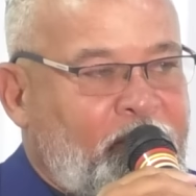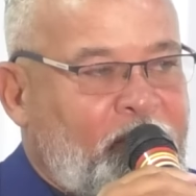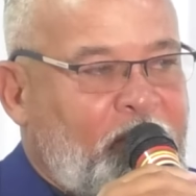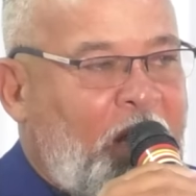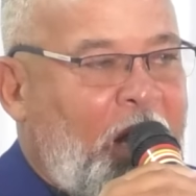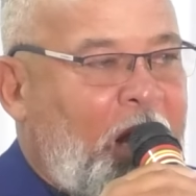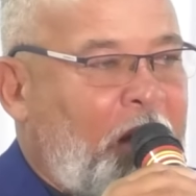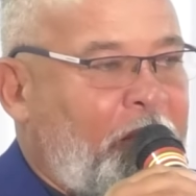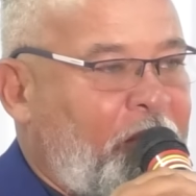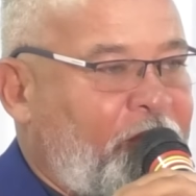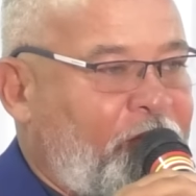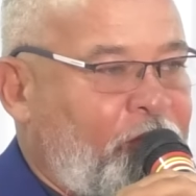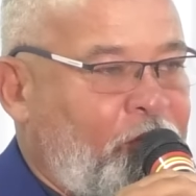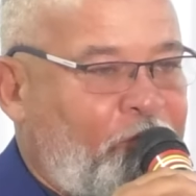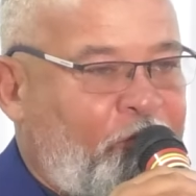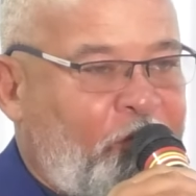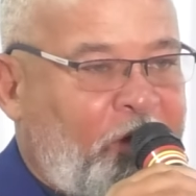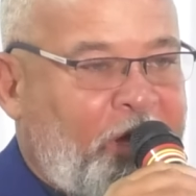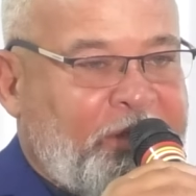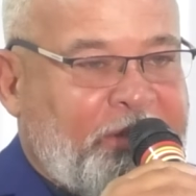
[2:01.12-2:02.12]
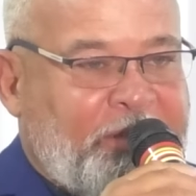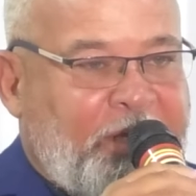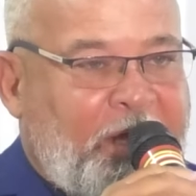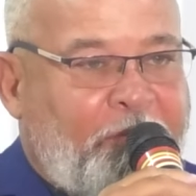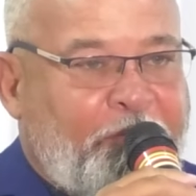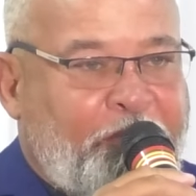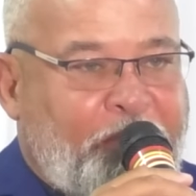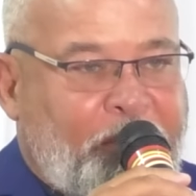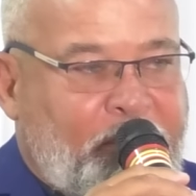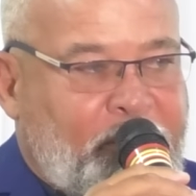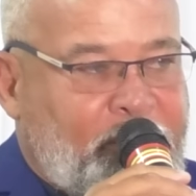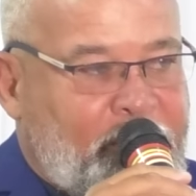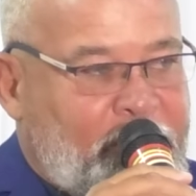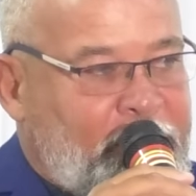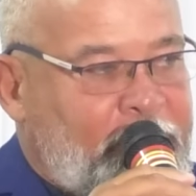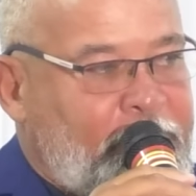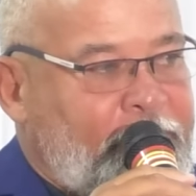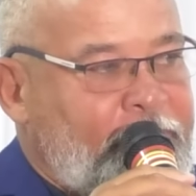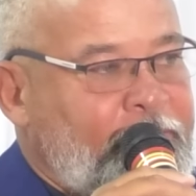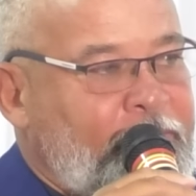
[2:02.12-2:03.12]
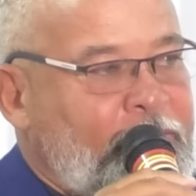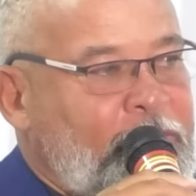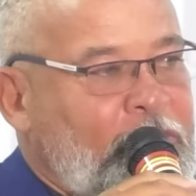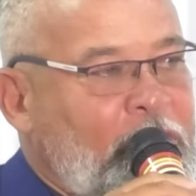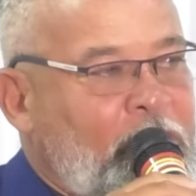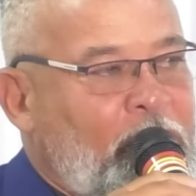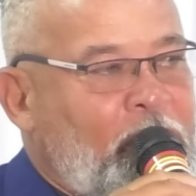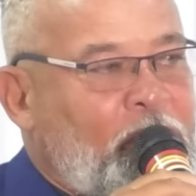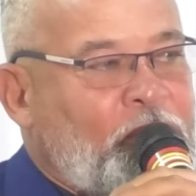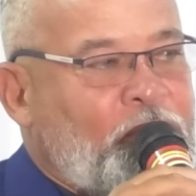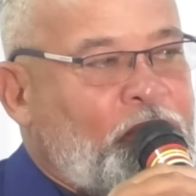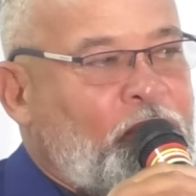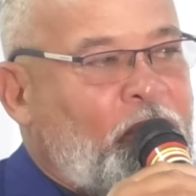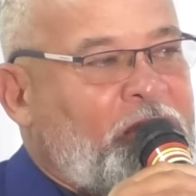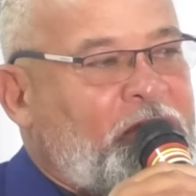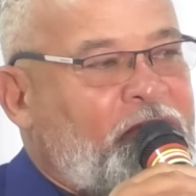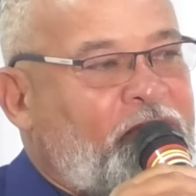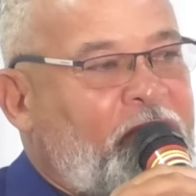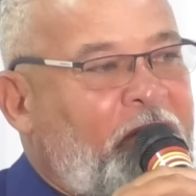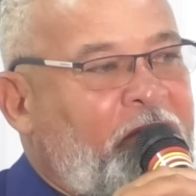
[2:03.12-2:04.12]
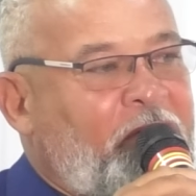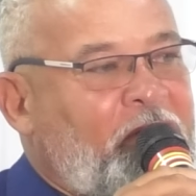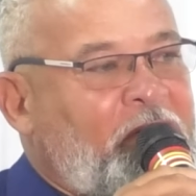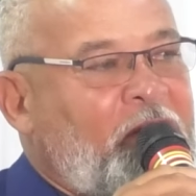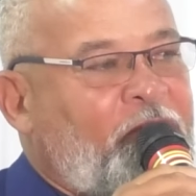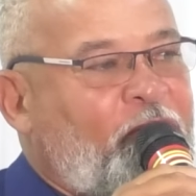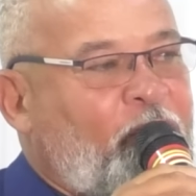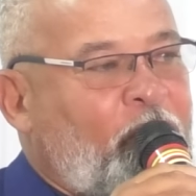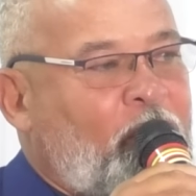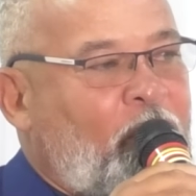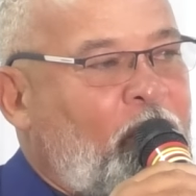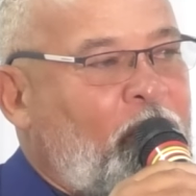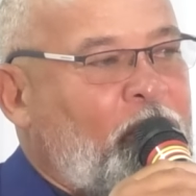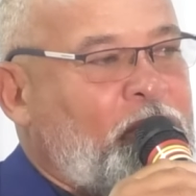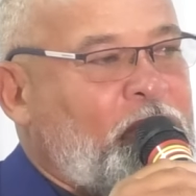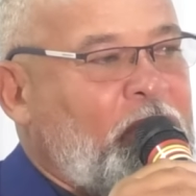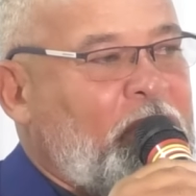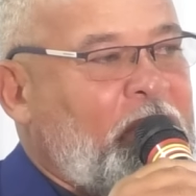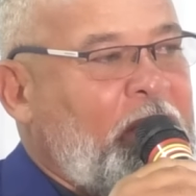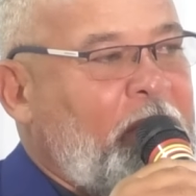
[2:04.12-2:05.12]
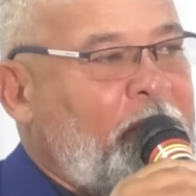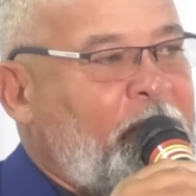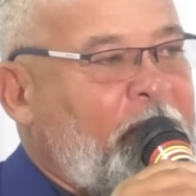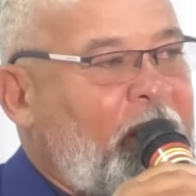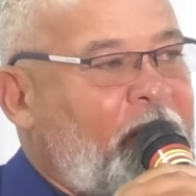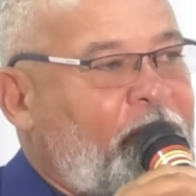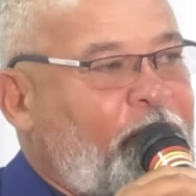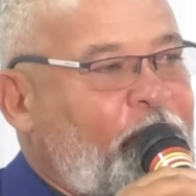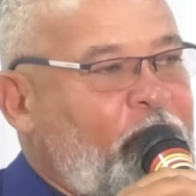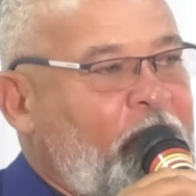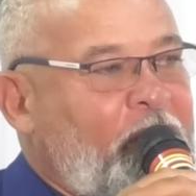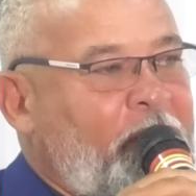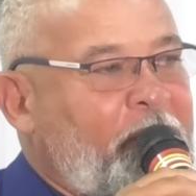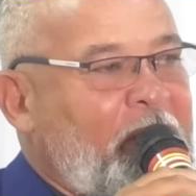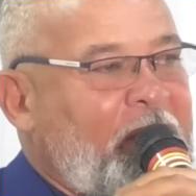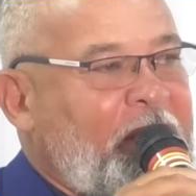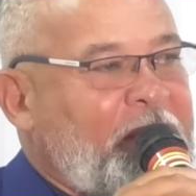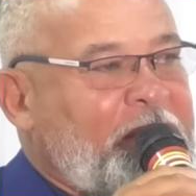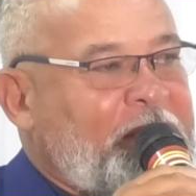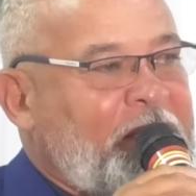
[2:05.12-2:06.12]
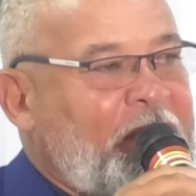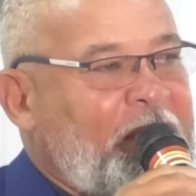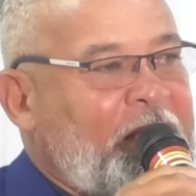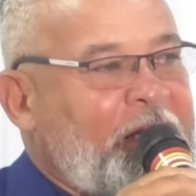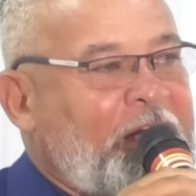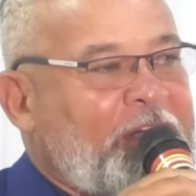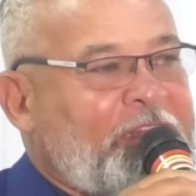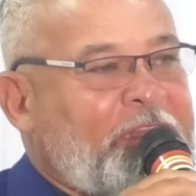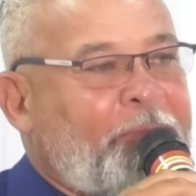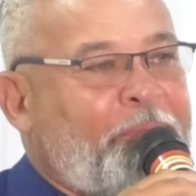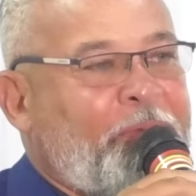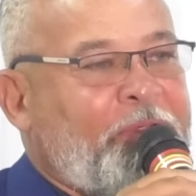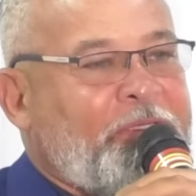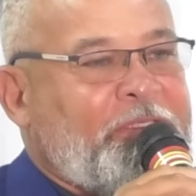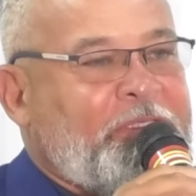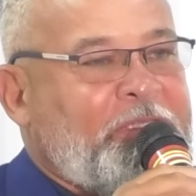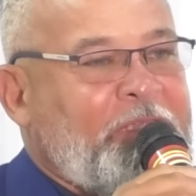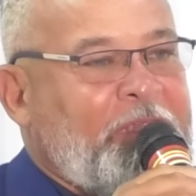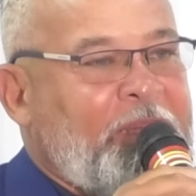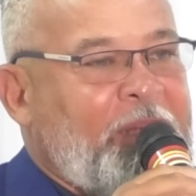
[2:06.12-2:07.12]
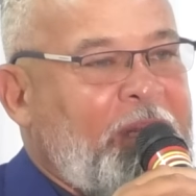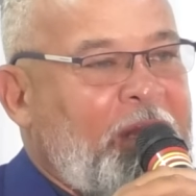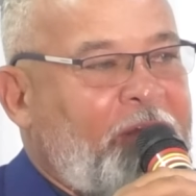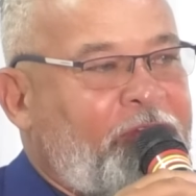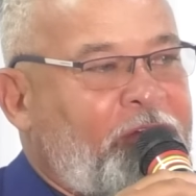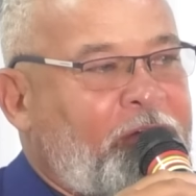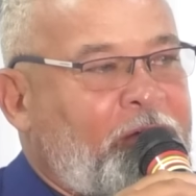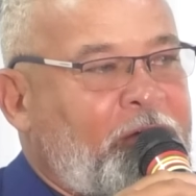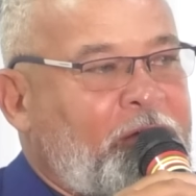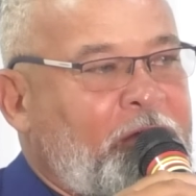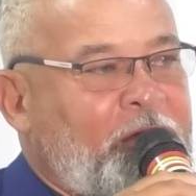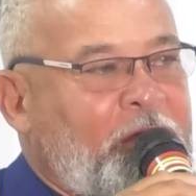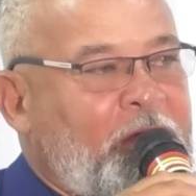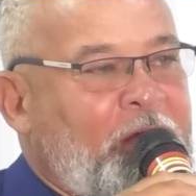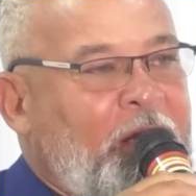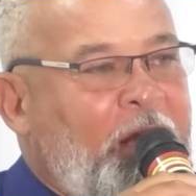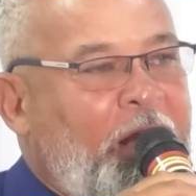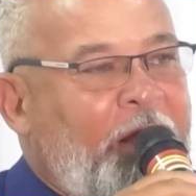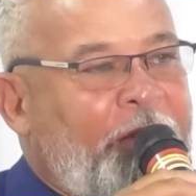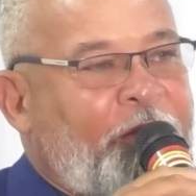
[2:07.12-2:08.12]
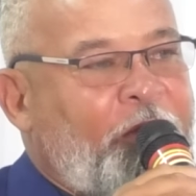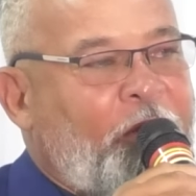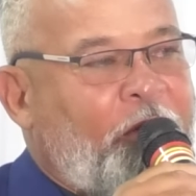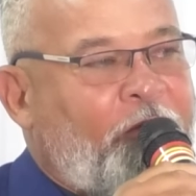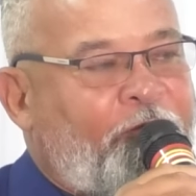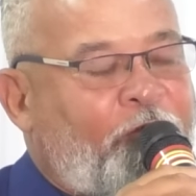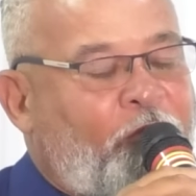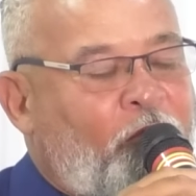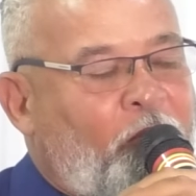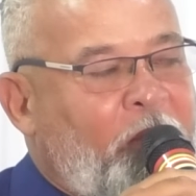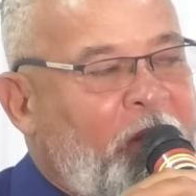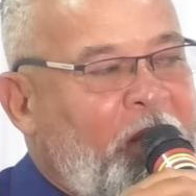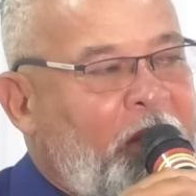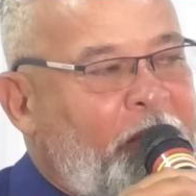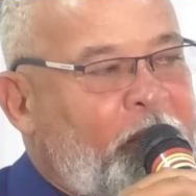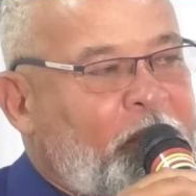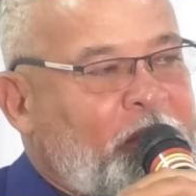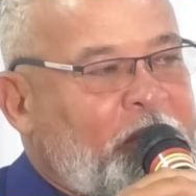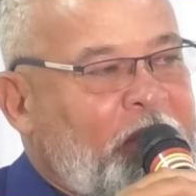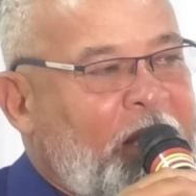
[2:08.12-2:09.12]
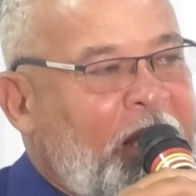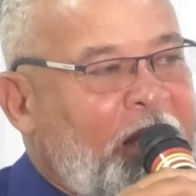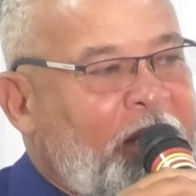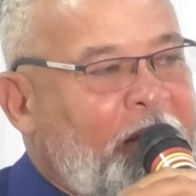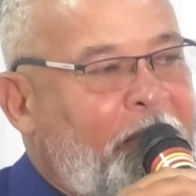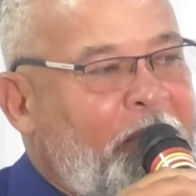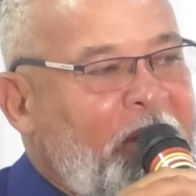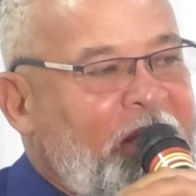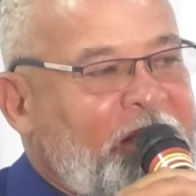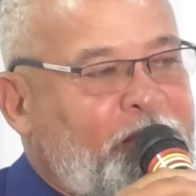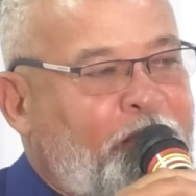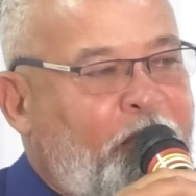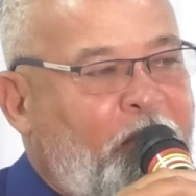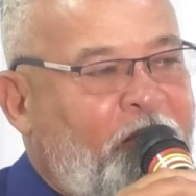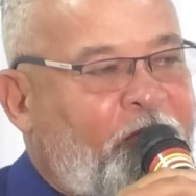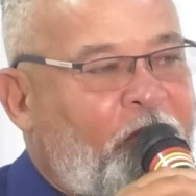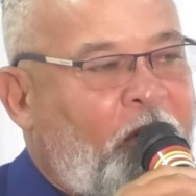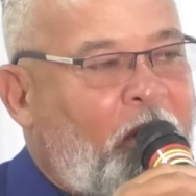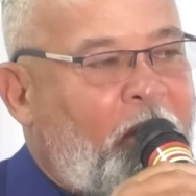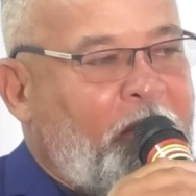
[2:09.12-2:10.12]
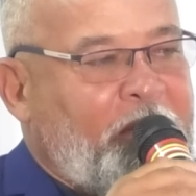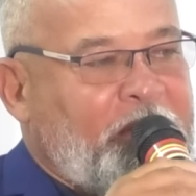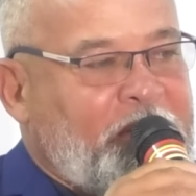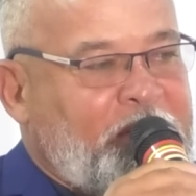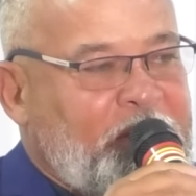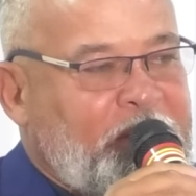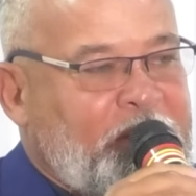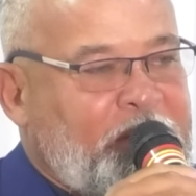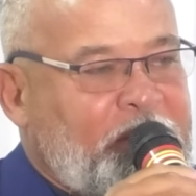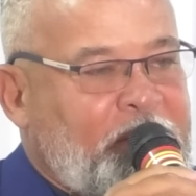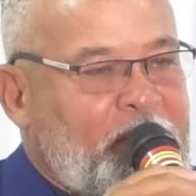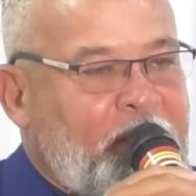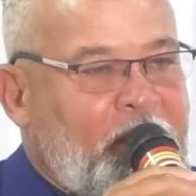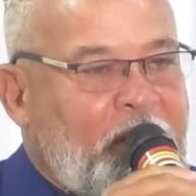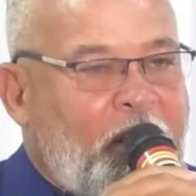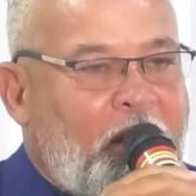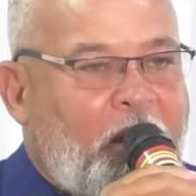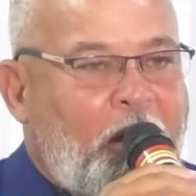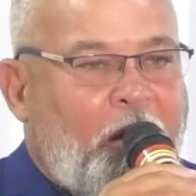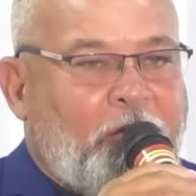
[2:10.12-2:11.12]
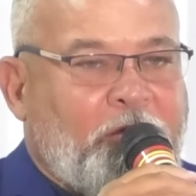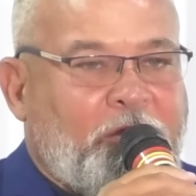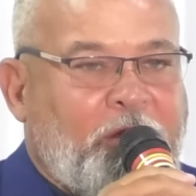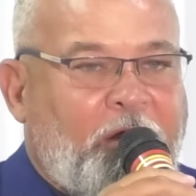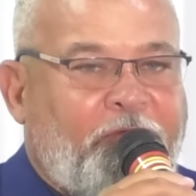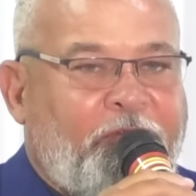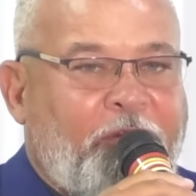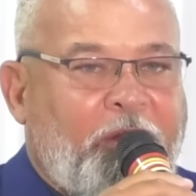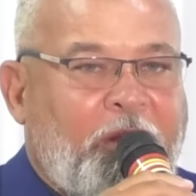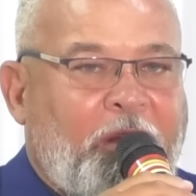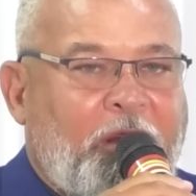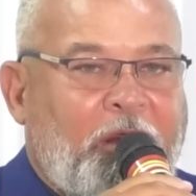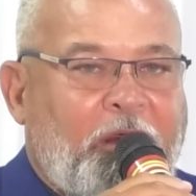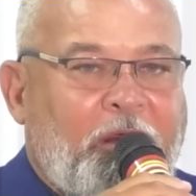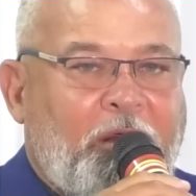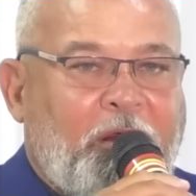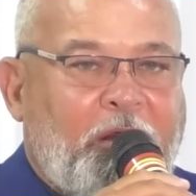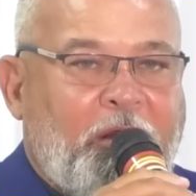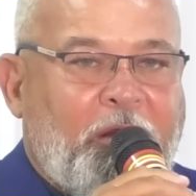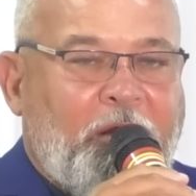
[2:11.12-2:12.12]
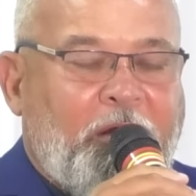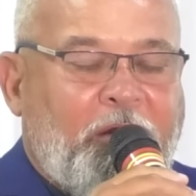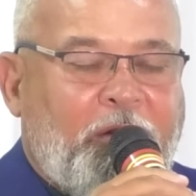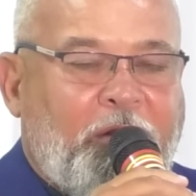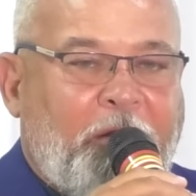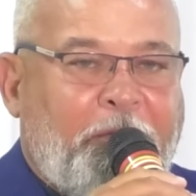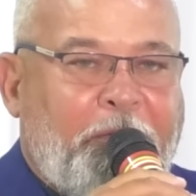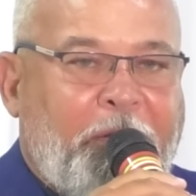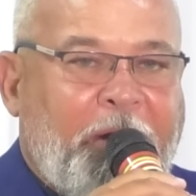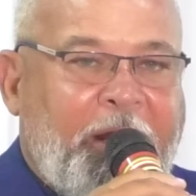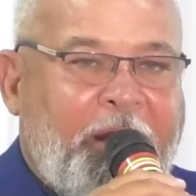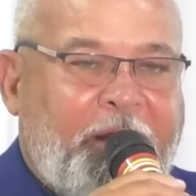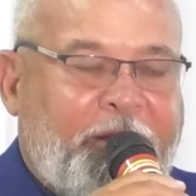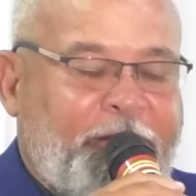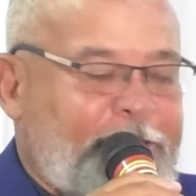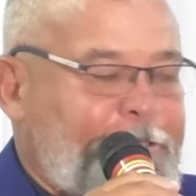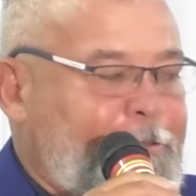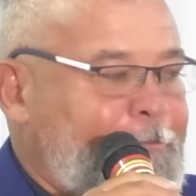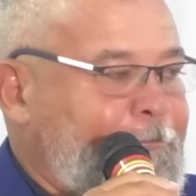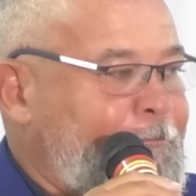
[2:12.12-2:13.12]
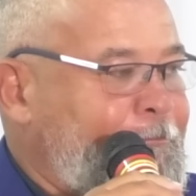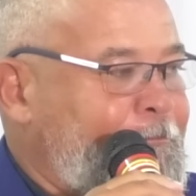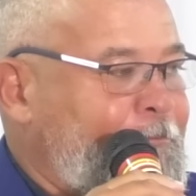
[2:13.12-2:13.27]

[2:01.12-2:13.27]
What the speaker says: Harbourview, for example. So it's very difficult to keep that field maintained at a pristine level and therefore be able to get the best performances out of the players.